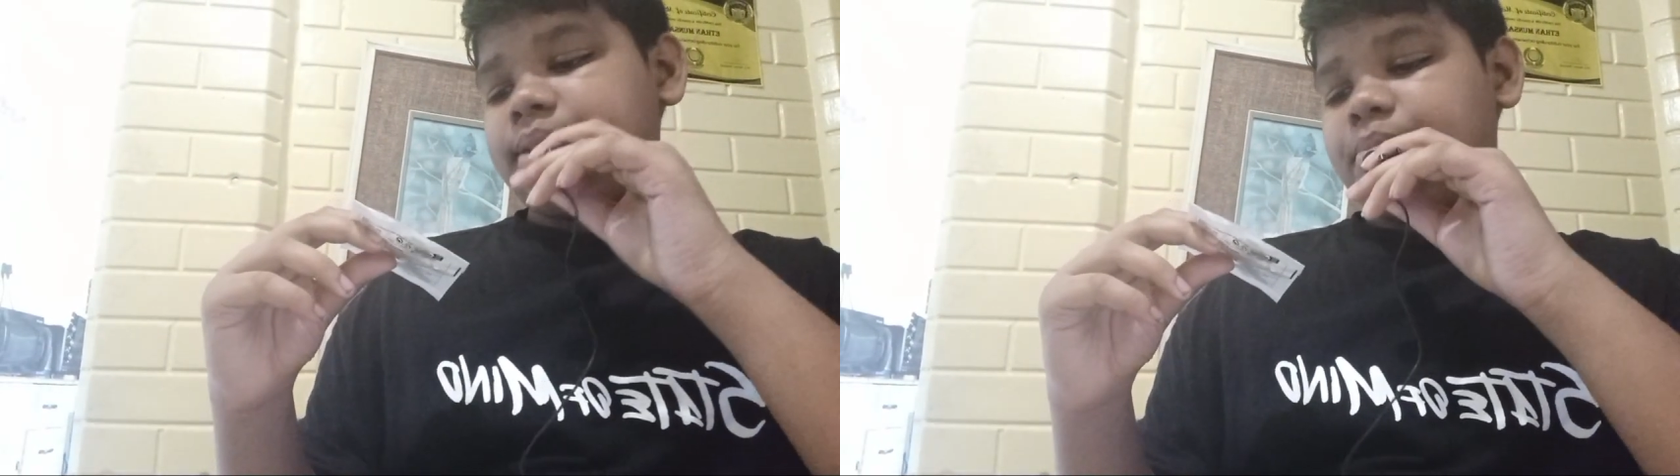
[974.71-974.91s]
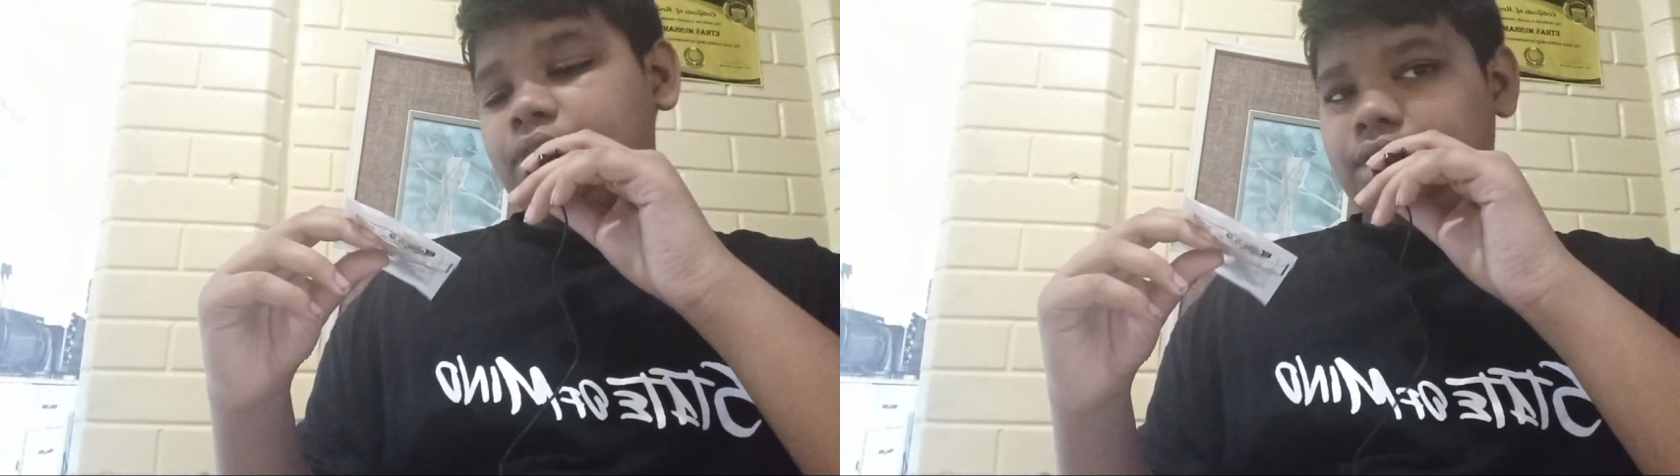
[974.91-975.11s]

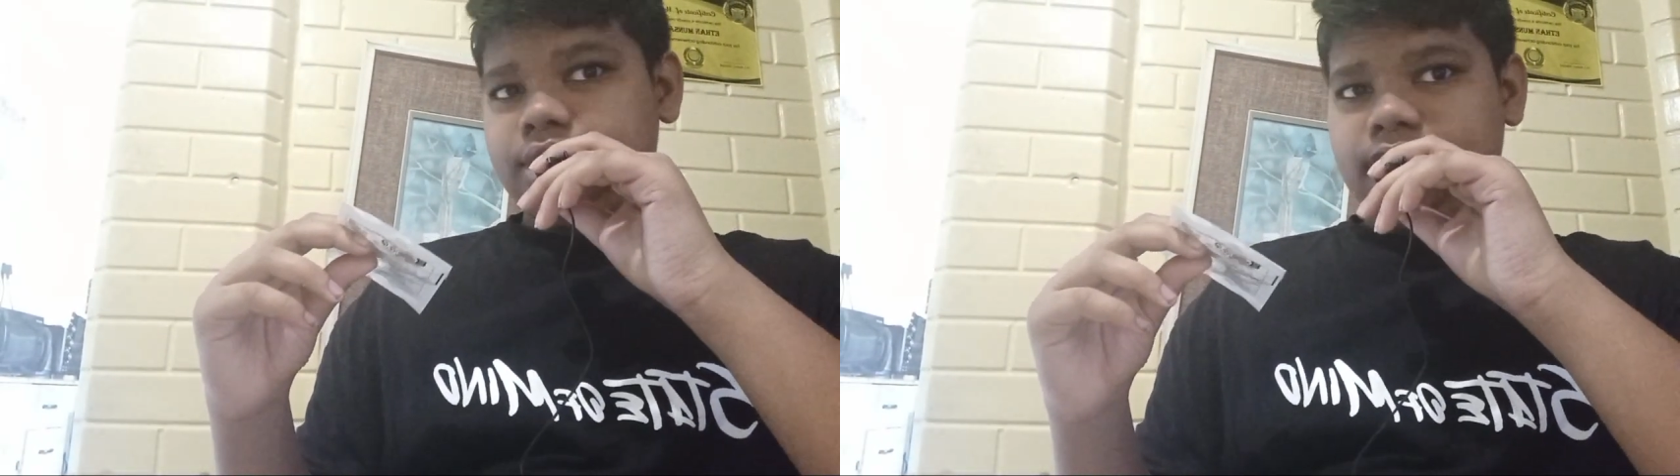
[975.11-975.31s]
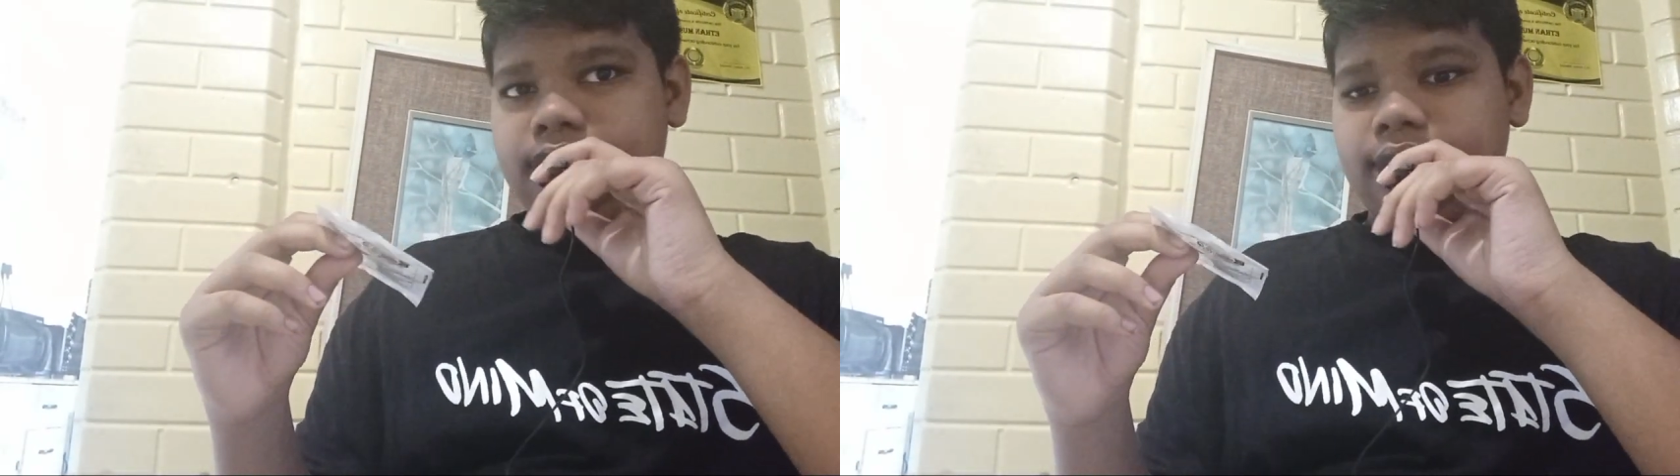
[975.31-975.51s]
because
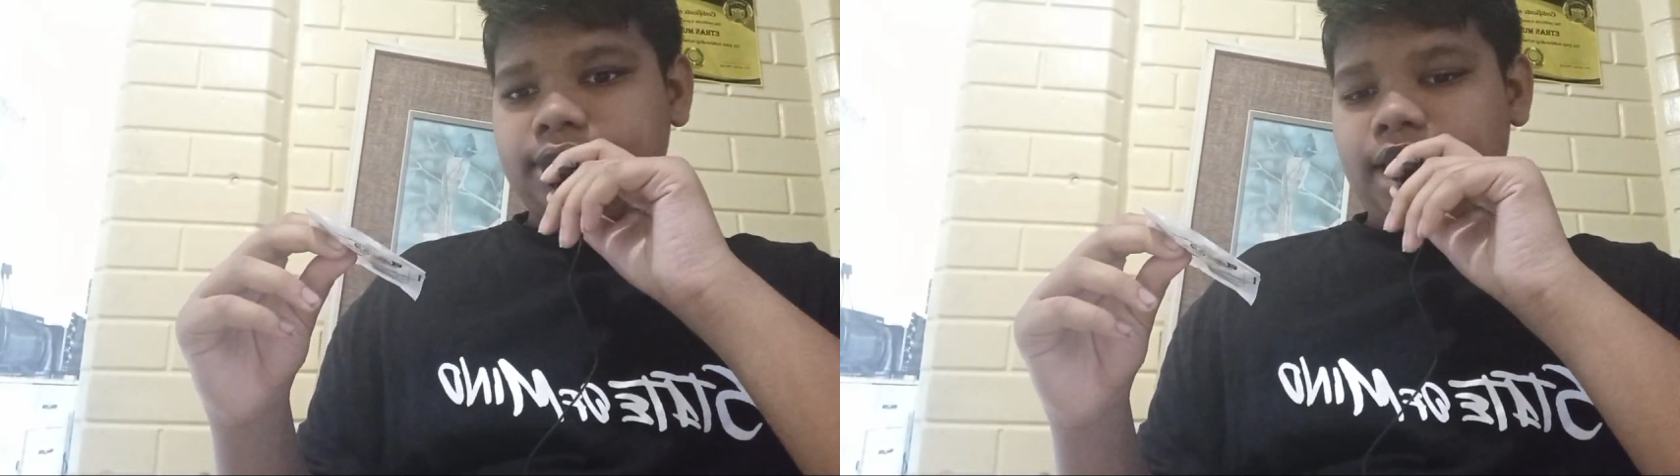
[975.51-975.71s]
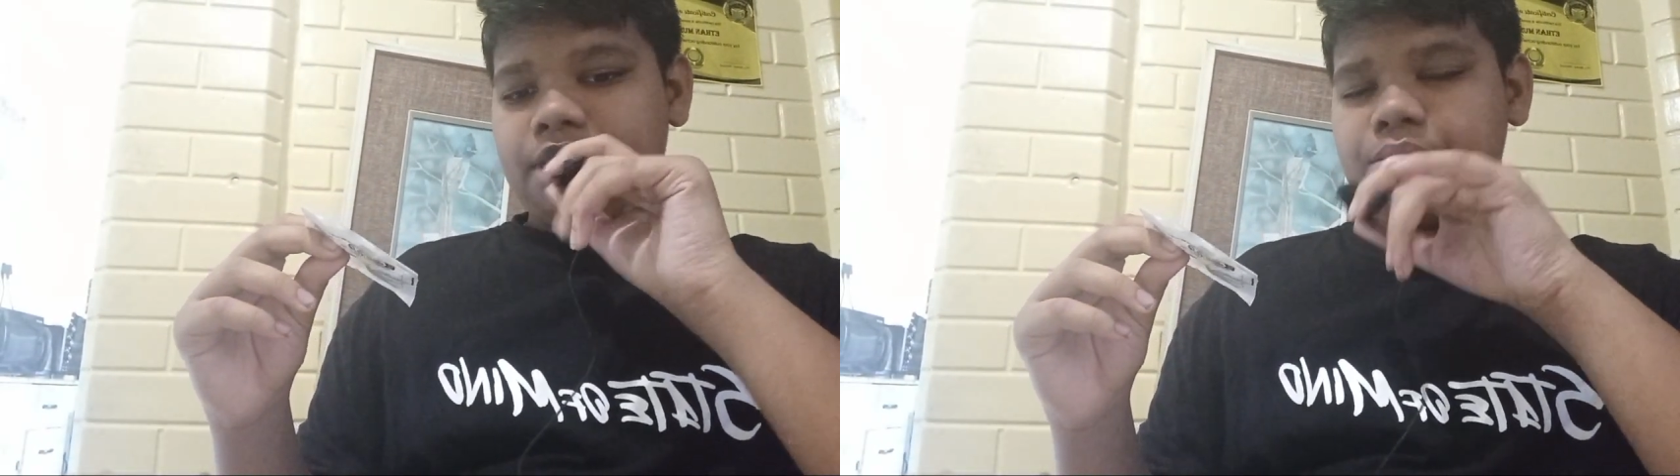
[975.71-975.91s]

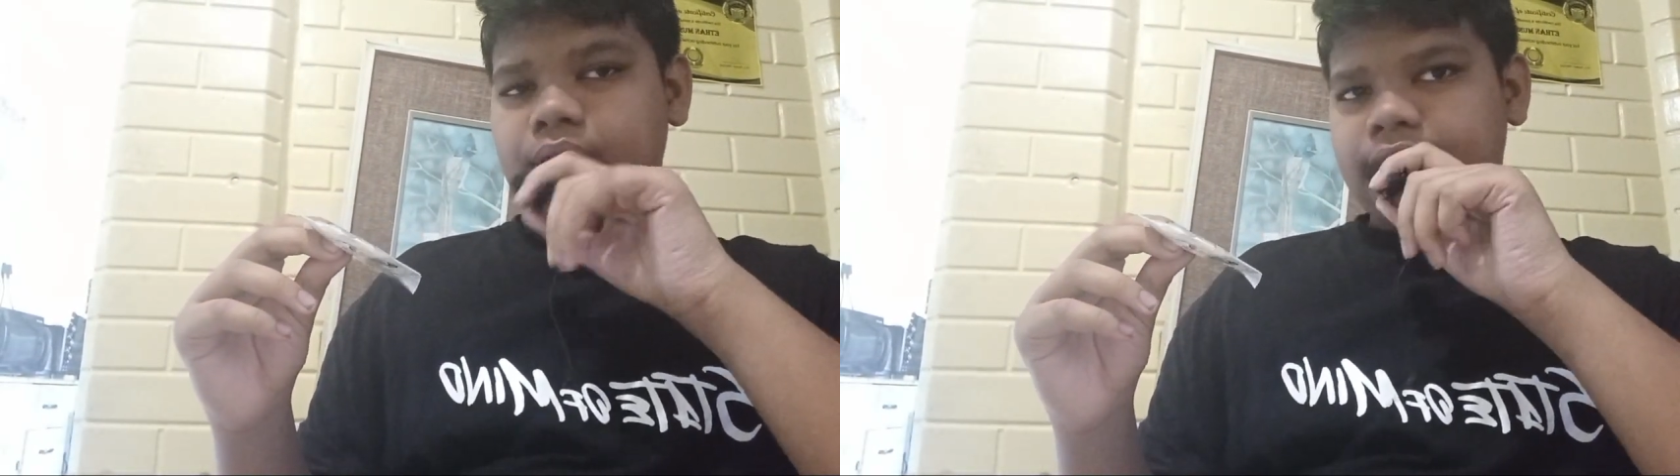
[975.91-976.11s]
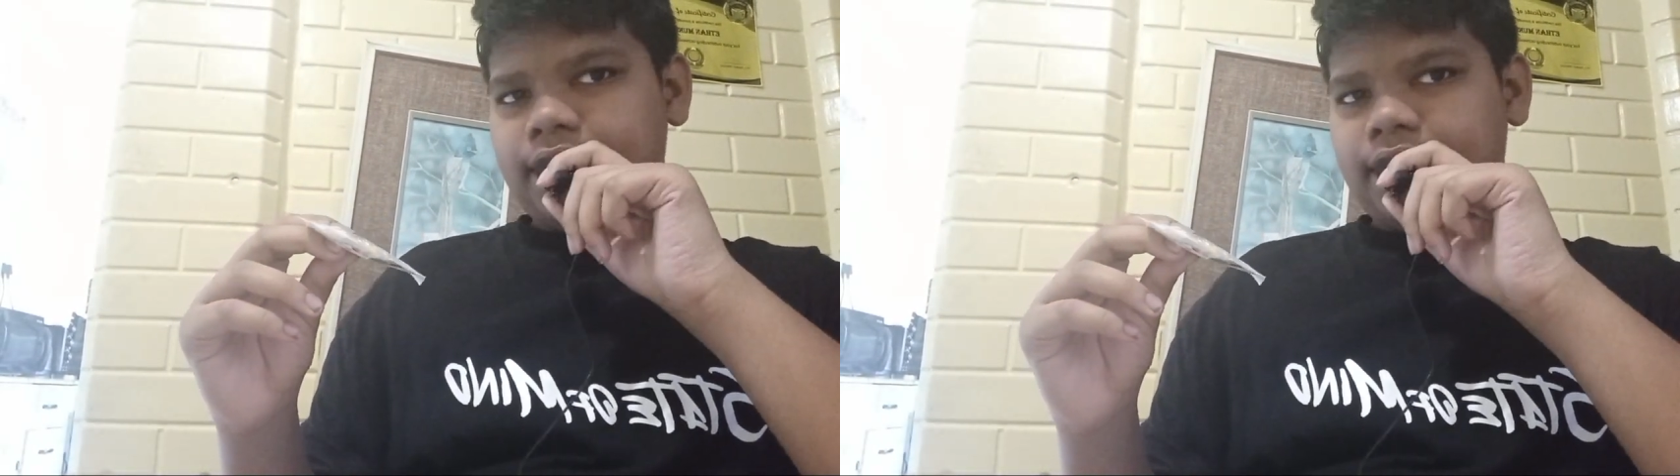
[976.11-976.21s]
the other one,